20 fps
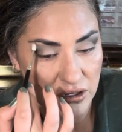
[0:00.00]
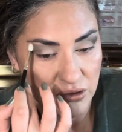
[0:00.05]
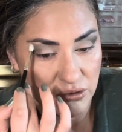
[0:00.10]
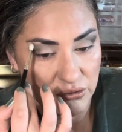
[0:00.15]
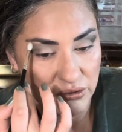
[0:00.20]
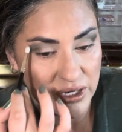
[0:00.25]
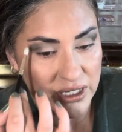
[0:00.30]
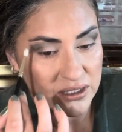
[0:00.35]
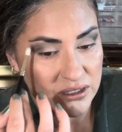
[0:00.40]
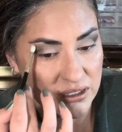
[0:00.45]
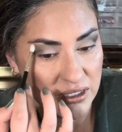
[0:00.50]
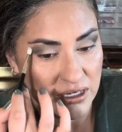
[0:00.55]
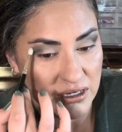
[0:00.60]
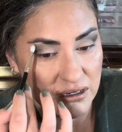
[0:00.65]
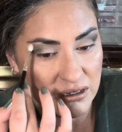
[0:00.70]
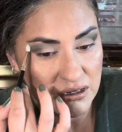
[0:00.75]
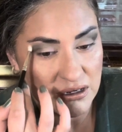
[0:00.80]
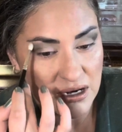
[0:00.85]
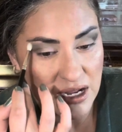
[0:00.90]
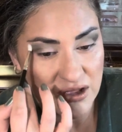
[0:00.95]
right
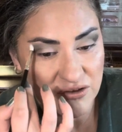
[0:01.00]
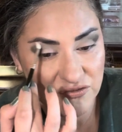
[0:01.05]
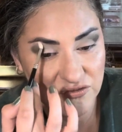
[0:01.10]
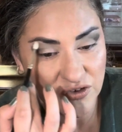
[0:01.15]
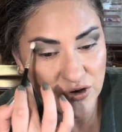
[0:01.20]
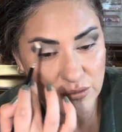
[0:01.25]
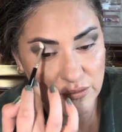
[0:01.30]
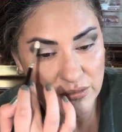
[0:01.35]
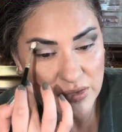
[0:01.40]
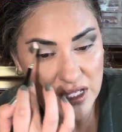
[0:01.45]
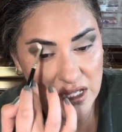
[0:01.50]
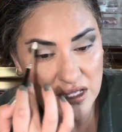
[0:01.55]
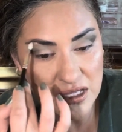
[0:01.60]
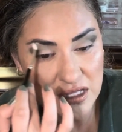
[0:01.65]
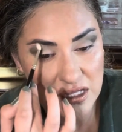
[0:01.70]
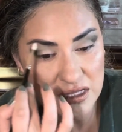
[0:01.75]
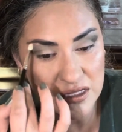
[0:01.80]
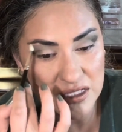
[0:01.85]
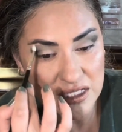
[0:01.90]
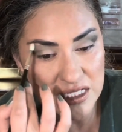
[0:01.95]
there. And for
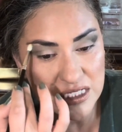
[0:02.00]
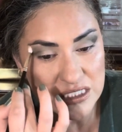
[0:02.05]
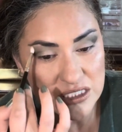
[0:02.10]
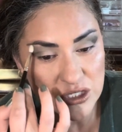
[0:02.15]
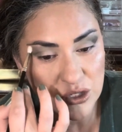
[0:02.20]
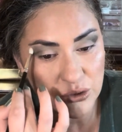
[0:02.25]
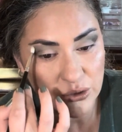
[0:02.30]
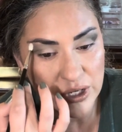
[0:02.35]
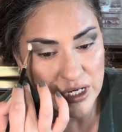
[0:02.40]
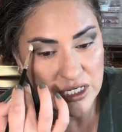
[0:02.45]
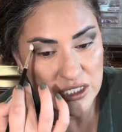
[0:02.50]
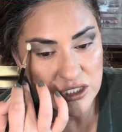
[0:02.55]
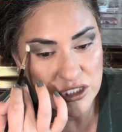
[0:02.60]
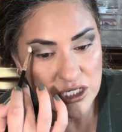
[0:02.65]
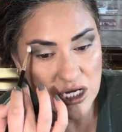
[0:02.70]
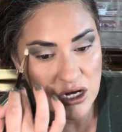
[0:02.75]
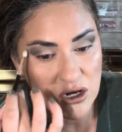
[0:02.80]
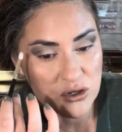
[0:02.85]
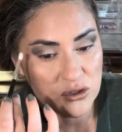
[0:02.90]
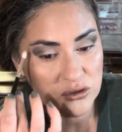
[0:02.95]
me, these green
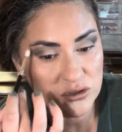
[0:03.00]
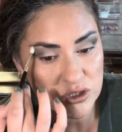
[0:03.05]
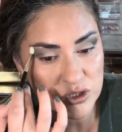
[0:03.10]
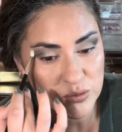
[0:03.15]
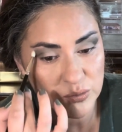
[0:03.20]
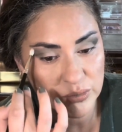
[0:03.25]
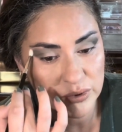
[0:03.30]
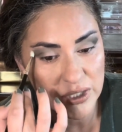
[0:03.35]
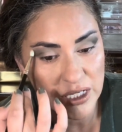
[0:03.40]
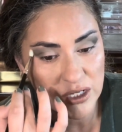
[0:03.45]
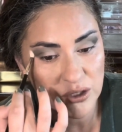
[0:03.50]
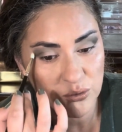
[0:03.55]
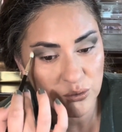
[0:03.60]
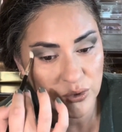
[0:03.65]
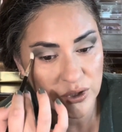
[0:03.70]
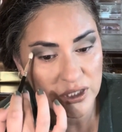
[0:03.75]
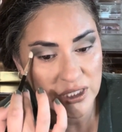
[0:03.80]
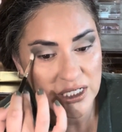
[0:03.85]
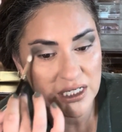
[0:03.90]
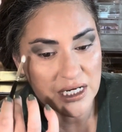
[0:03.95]
tones blend
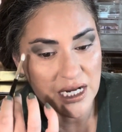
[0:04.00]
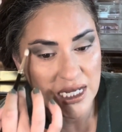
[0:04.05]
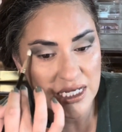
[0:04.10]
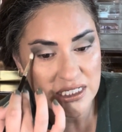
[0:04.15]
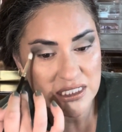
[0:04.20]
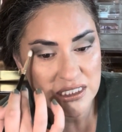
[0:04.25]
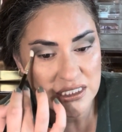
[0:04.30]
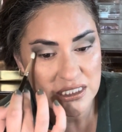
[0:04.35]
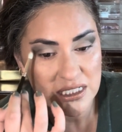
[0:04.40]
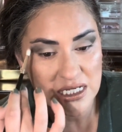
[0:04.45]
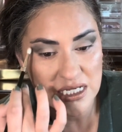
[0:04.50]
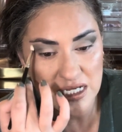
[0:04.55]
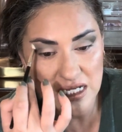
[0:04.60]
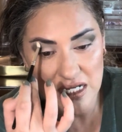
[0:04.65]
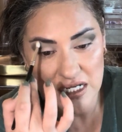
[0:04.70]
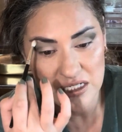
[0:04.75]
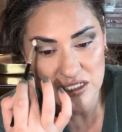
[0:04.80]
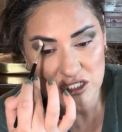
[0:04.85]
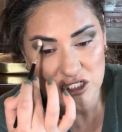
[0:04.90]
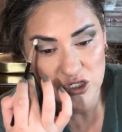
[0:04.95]
really nicely
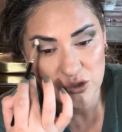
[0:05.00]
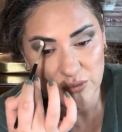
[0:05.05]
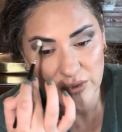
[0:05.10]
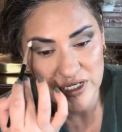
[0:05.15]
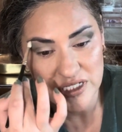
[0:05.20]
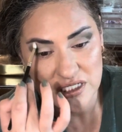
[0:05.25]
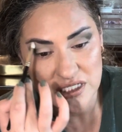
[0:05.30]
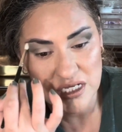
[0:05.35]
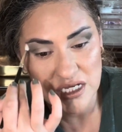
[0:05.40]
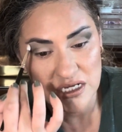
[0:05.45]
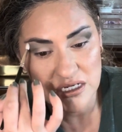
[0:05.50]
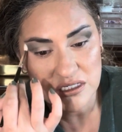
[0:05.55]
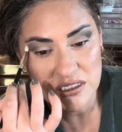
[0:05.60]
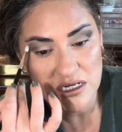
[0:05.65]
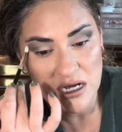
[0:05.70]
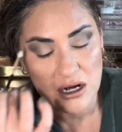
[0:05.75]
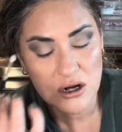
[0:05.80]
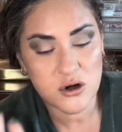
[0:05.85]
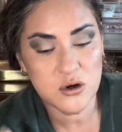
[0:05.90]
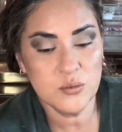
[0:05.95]
into my skin
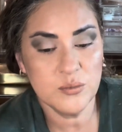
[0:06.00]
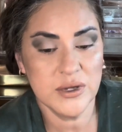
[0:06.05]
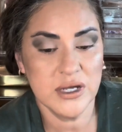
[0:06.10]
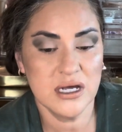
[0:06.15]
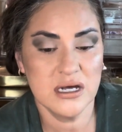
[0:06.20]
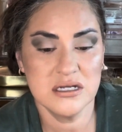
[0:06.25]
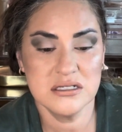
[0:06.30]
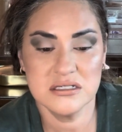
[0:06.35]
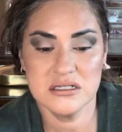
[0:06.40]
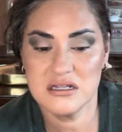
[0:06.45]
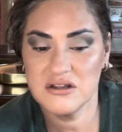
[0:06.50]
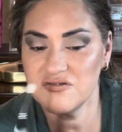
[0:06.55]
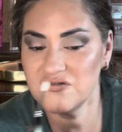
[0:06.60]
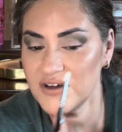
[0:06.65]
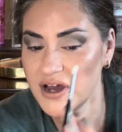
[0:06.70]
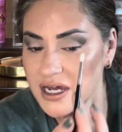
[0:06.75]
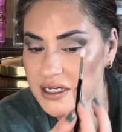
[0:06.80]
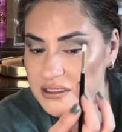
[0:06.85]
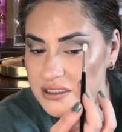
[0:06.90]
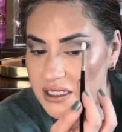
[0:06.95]
tone because of the
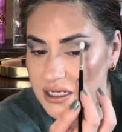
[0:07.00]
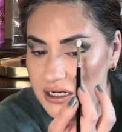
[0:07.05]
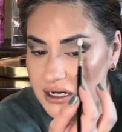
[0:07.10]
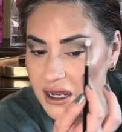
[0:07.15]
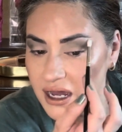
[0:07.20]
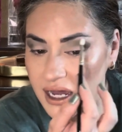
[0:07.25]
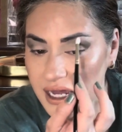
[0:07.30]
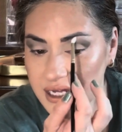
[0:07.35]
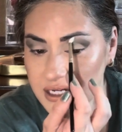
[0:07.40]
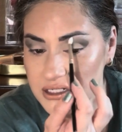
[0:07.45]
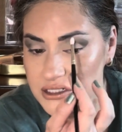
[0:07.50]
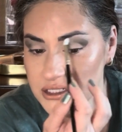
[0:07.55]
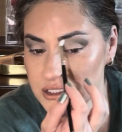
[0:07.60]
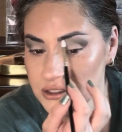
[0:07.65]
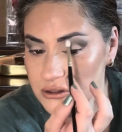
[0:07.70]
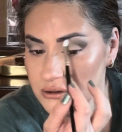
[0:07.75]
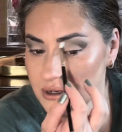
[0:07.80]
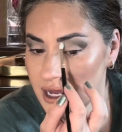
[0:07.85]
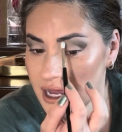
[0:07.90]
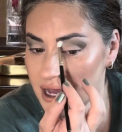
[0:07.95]
fact that I
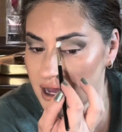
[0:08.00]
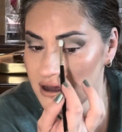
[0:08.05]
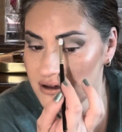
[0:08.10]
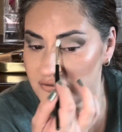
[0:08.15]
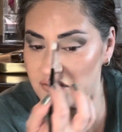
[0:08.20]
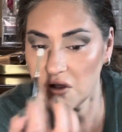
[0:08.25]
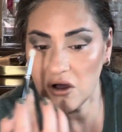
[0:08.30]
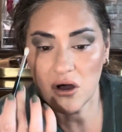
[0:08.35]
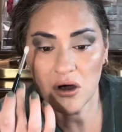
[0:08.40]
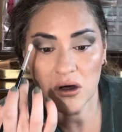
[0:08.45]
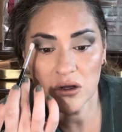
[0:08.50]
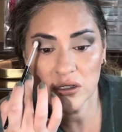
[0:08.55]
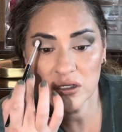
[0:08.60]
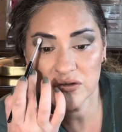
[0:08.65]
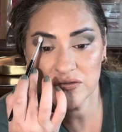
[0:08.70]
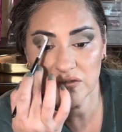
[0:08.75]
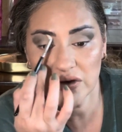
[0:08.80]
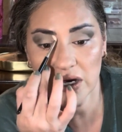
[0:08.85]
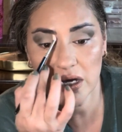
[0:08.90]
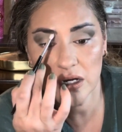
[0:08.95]
do have
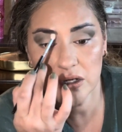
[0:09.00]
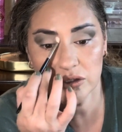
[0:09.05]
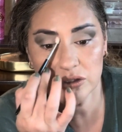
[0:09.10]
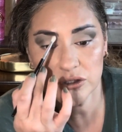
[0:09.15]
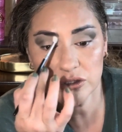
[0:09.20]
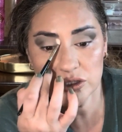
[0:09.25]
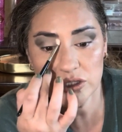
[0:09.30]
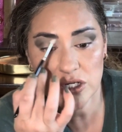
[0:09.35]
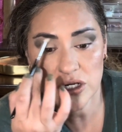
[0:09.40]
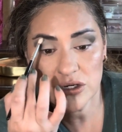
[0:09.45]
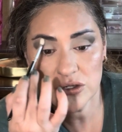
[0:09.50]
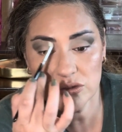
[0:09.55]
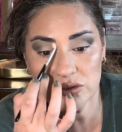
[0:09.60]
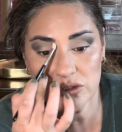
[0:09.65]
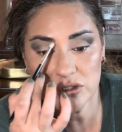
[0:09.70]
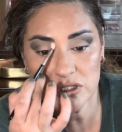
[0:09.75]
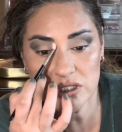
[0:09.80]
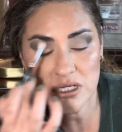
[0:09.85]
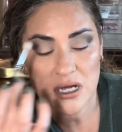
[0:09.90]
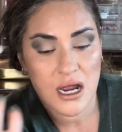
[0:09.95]
olive
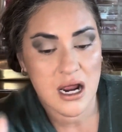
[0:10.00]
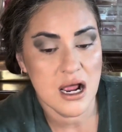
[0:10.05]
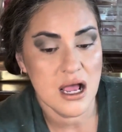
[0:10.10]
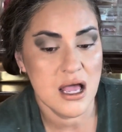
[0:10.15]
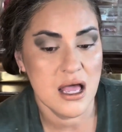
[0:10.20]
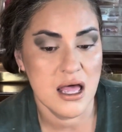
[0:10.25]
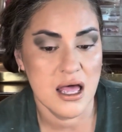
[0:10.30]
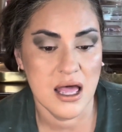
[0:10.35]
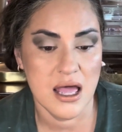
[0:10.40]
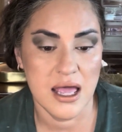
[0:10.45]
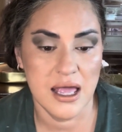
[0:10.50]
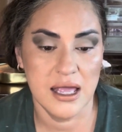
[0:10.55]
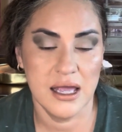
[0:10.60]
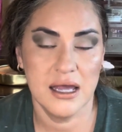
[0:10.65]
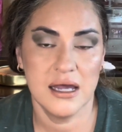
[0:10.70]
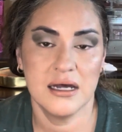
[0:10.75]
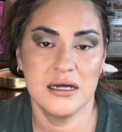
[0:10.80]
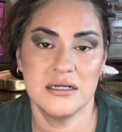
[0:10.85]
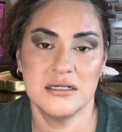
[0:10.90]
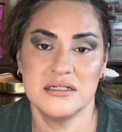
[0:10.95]
undertones
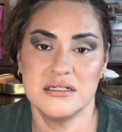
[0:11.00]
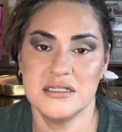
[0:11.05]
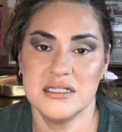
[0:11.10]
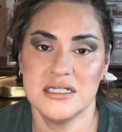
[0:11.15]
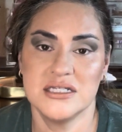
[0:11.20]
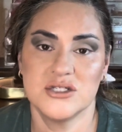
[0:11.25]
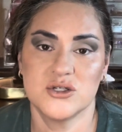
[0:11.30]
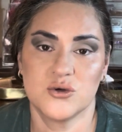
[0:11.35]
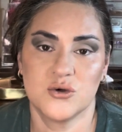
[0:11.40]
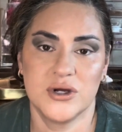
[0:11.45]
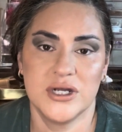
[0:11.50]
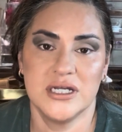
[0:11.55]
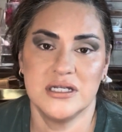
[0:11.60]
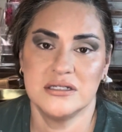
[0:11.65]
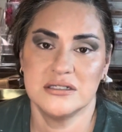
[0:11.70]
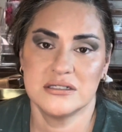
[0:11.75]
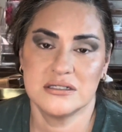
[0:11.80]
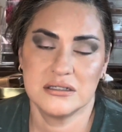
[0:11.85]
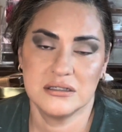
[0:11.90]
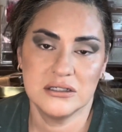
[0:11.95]
and these
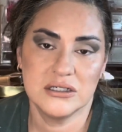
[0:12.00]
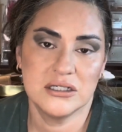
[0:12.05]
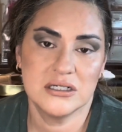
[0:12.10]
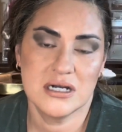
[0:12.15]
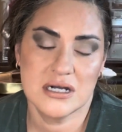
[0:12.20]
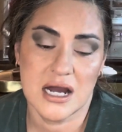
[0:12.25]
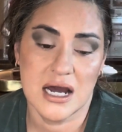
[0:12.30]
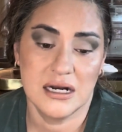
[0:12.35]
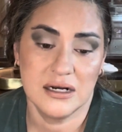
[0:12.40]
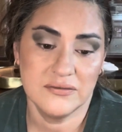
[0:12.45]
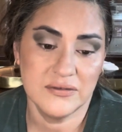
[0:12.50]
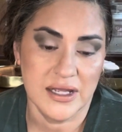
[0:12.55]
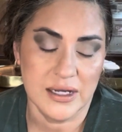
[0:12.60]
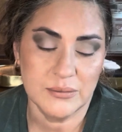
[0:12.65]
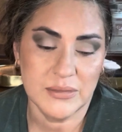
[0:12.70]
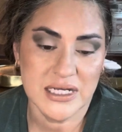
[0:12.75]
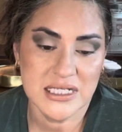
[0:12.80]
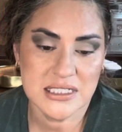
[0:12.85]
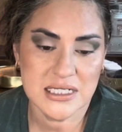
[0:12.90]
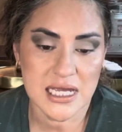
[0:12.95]
greens look kind of like
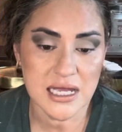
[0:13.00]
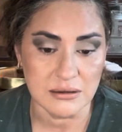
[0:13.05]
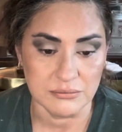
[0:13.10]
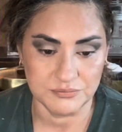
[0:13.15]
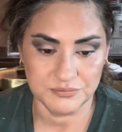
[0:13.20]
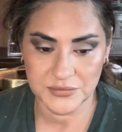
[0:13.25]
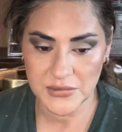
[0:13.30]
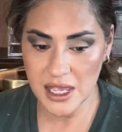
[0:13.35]
my skin.